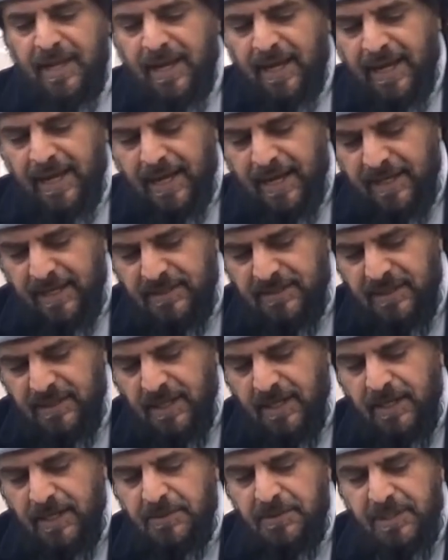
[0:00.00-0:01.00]
And
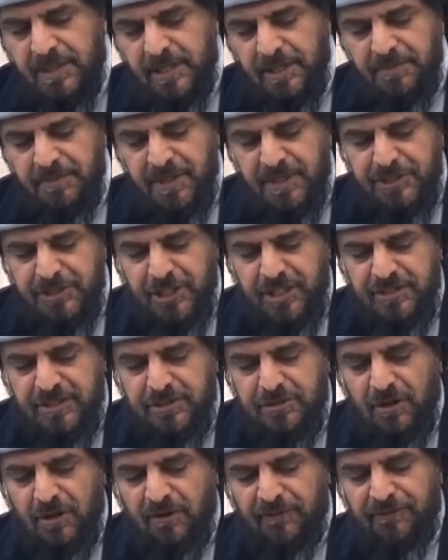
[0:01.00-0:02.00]

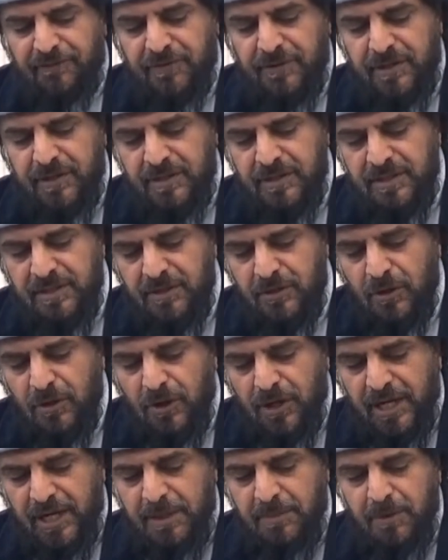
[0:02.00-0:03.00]
emergence of
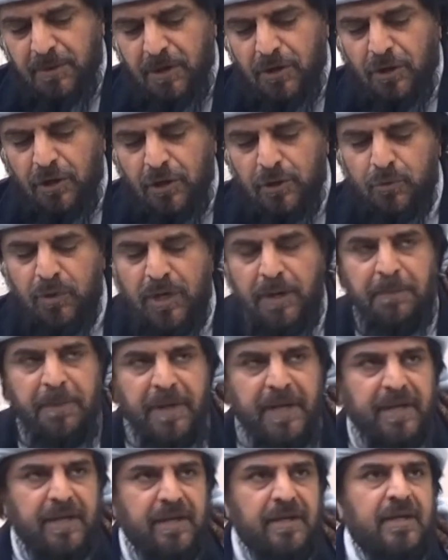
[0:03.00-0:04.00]
Gog and Magog will
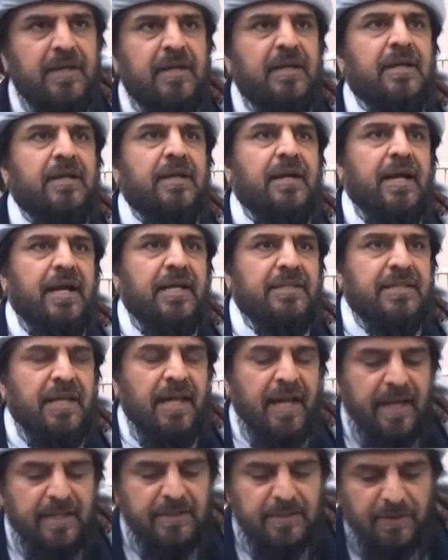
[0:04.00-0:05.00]
be at
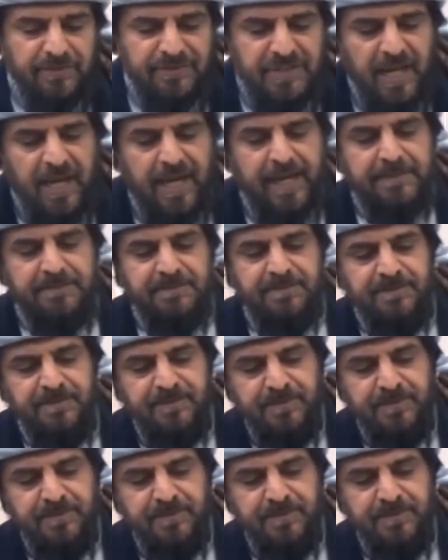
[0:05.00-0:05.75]
the end of time.